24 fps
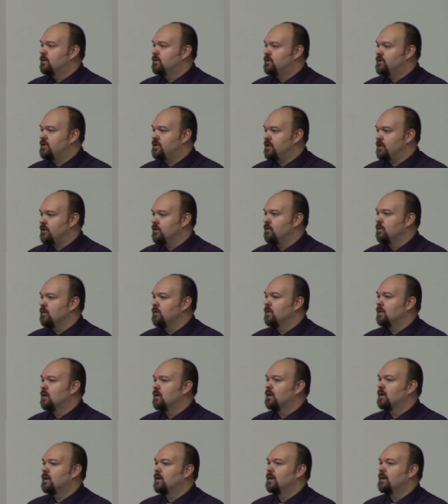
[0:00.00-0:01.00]

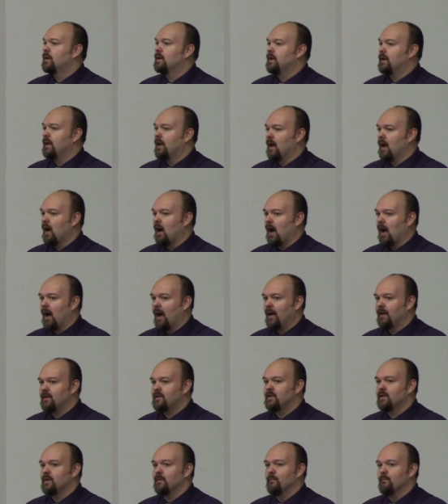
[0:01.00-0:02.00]
Do
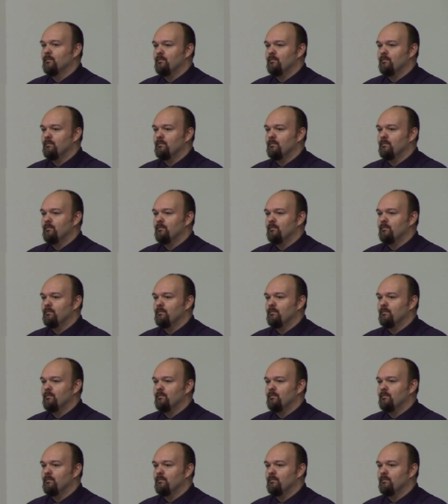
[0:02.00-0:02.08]
not